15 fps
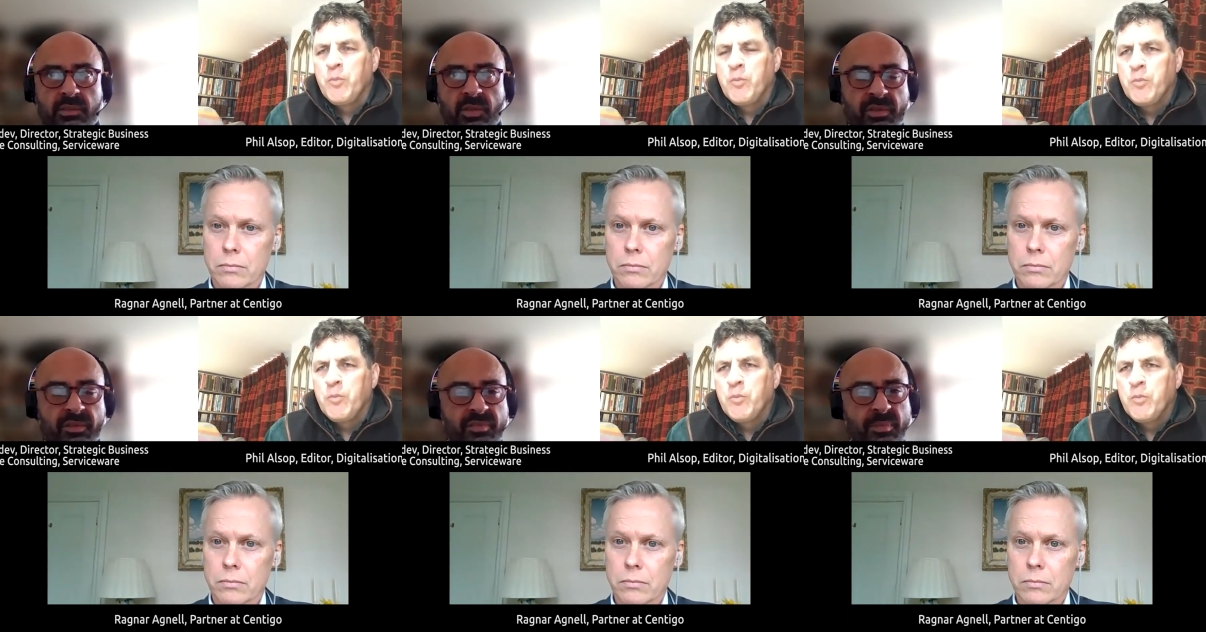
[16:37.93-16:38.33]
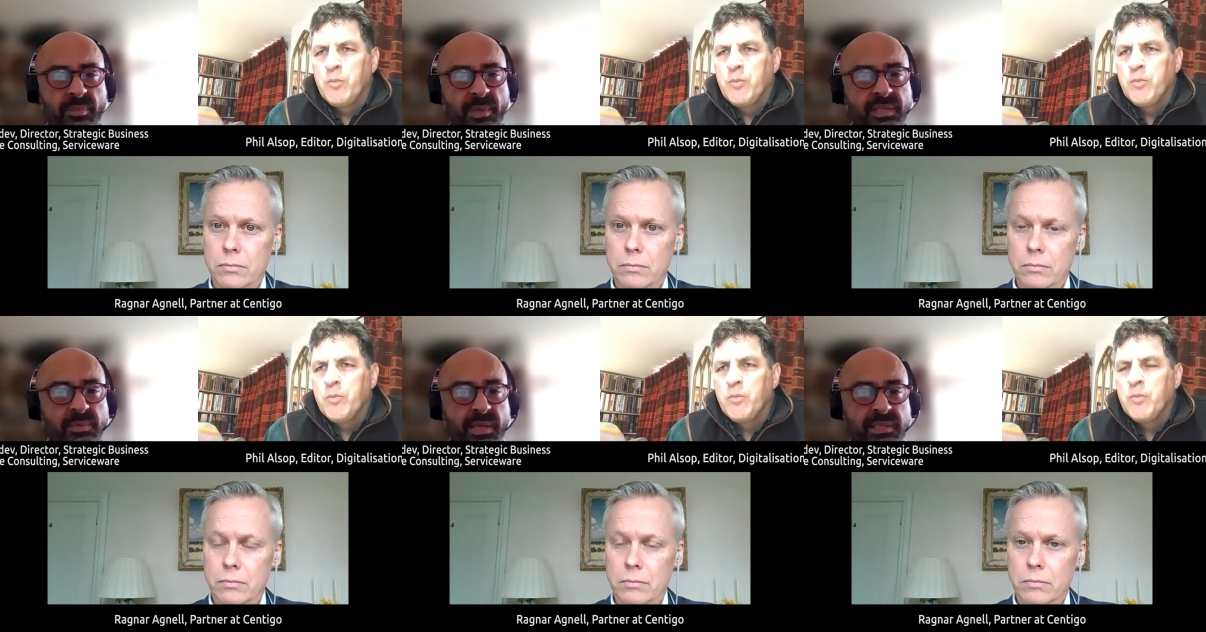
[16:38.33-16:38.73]
Speaker 1: Nothing for
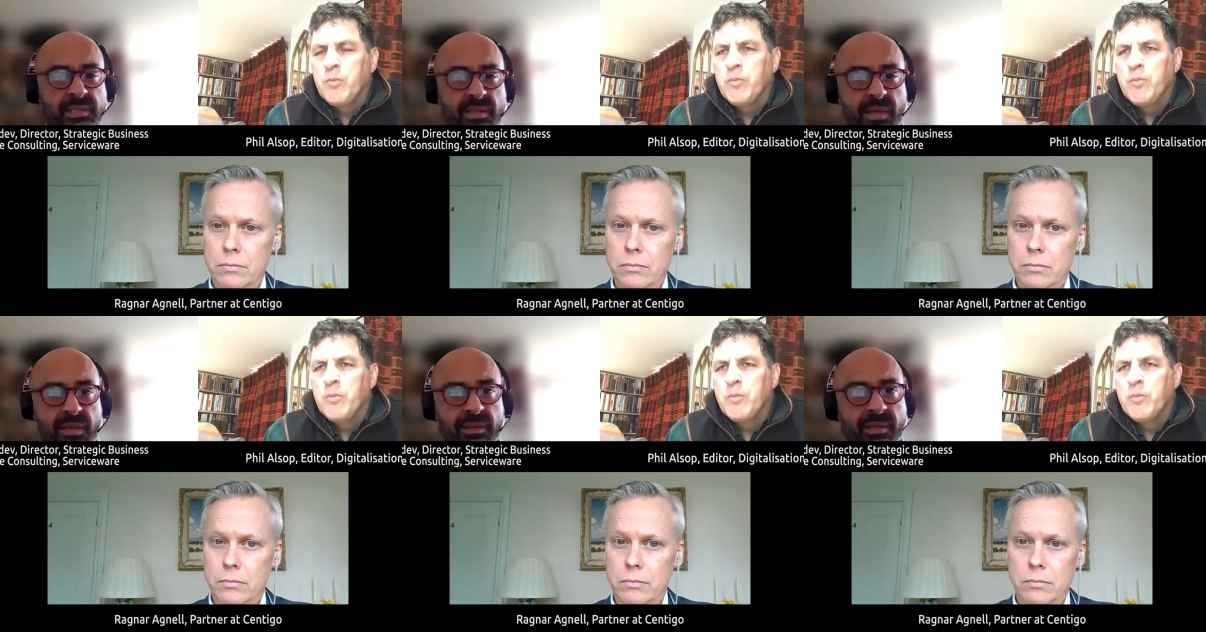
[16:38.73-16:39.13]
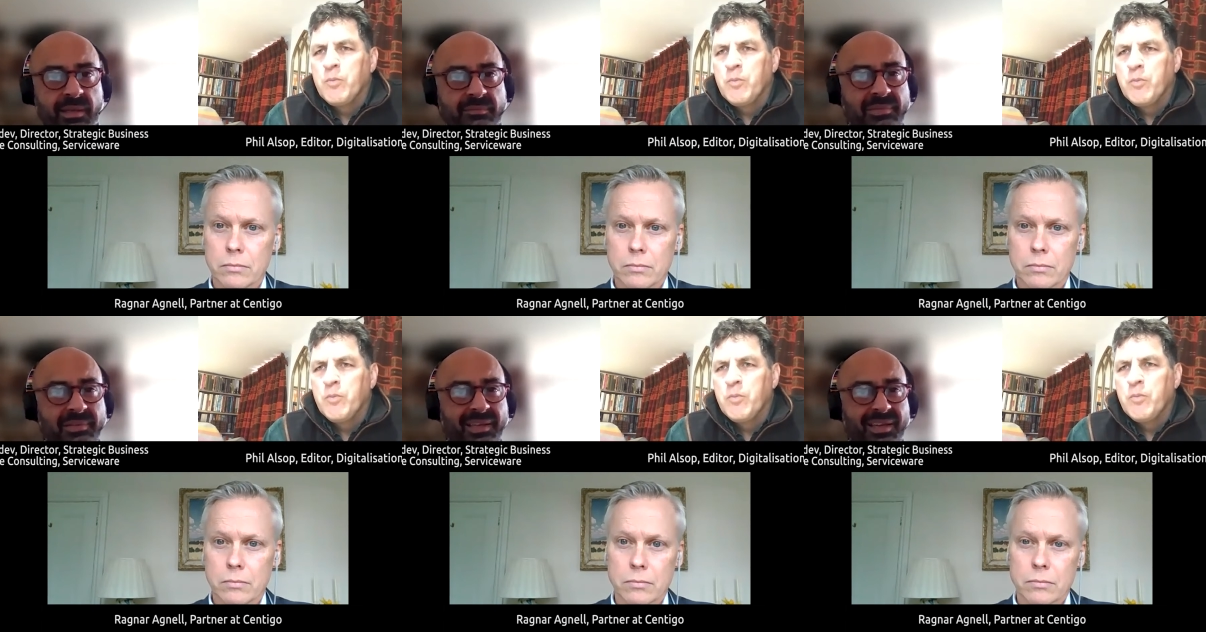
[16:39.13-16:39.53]
me to add to
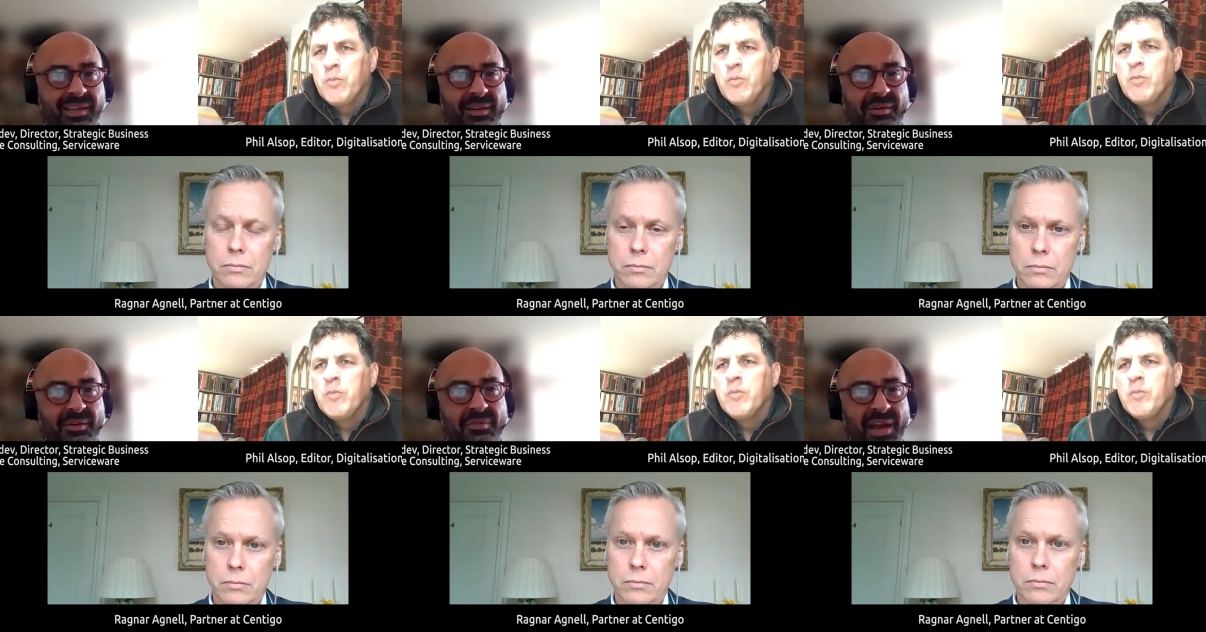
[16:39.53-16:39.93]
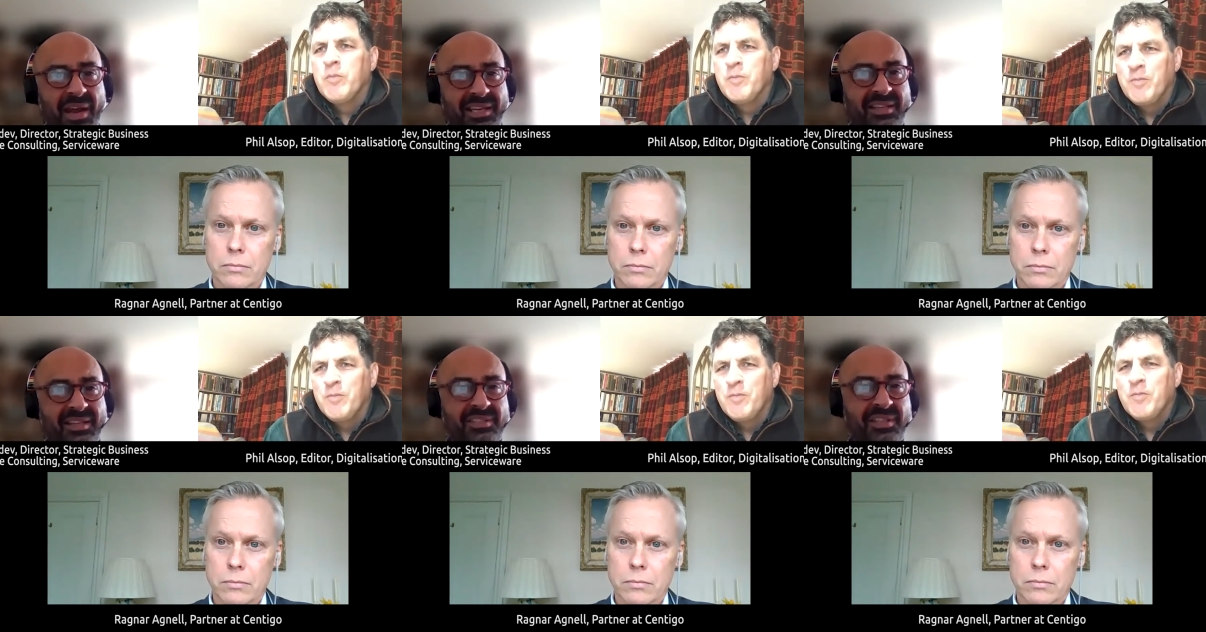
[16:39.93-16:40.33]
that.
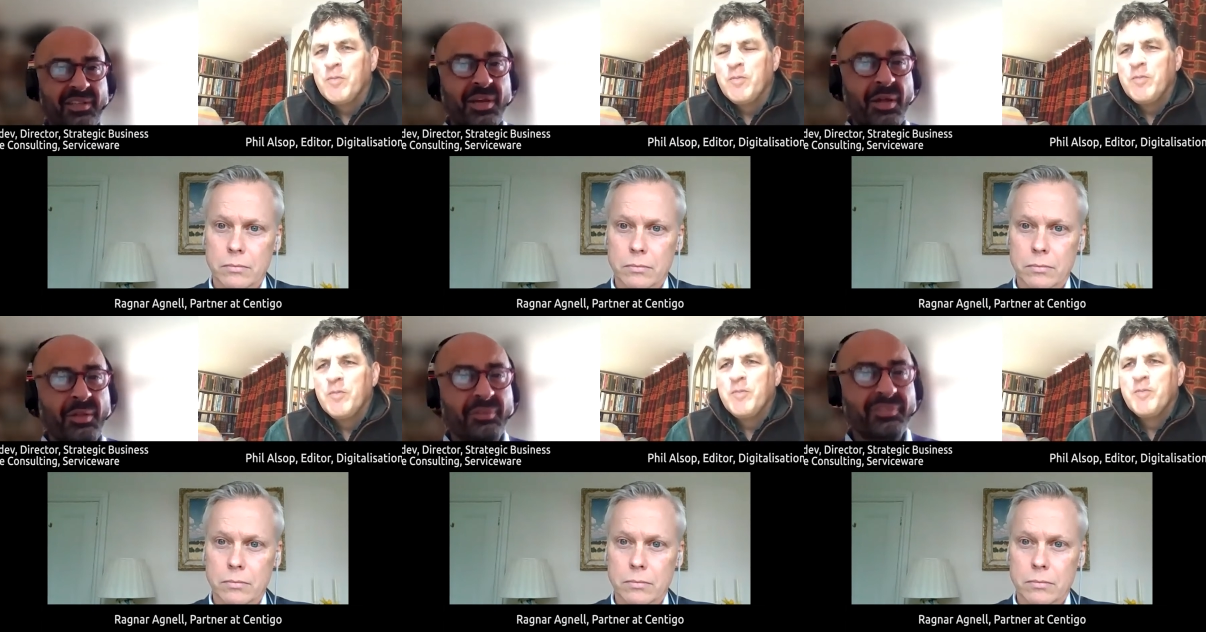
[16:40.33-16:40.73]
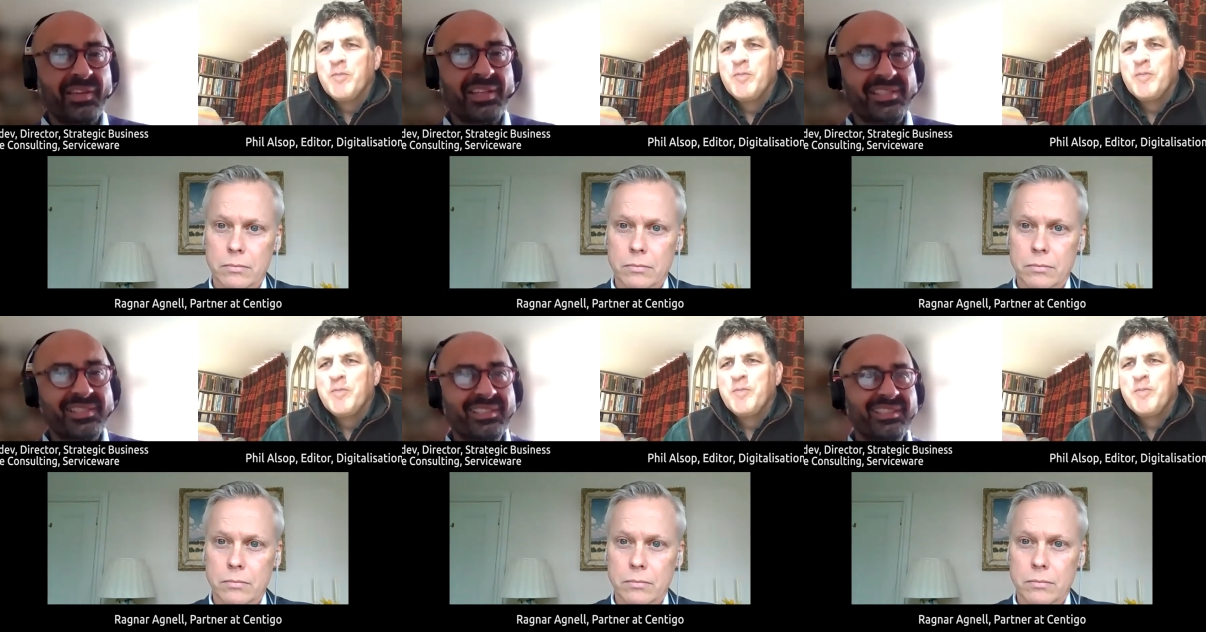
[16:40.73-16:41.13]
Ragnar's at the
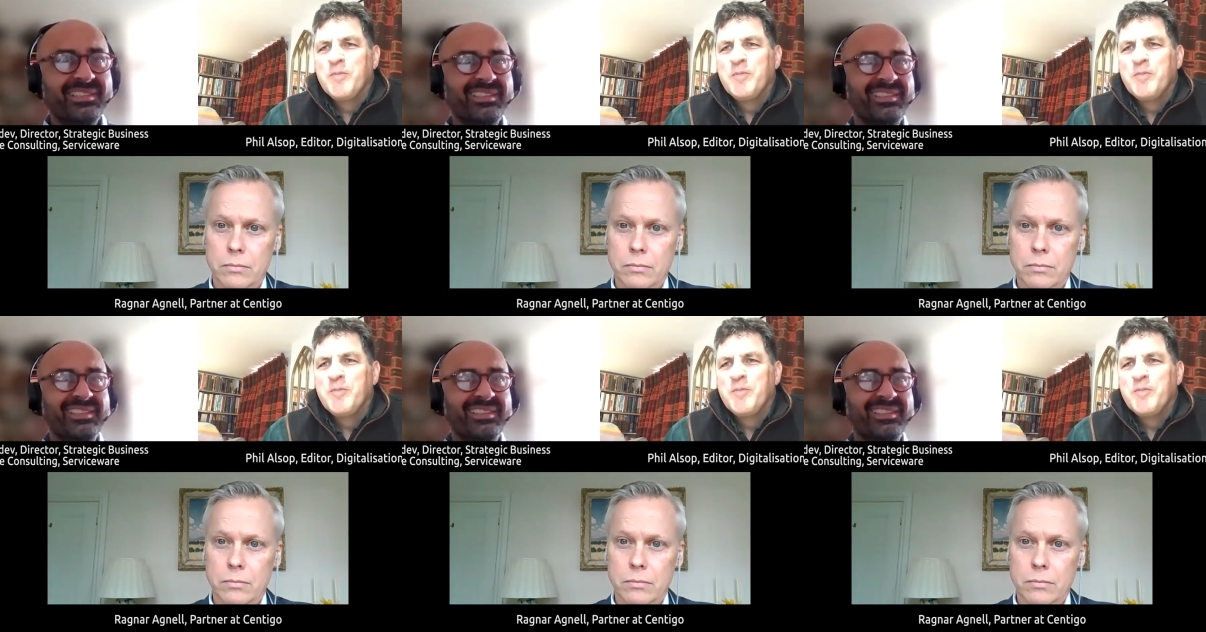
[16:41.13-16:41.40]
coalface.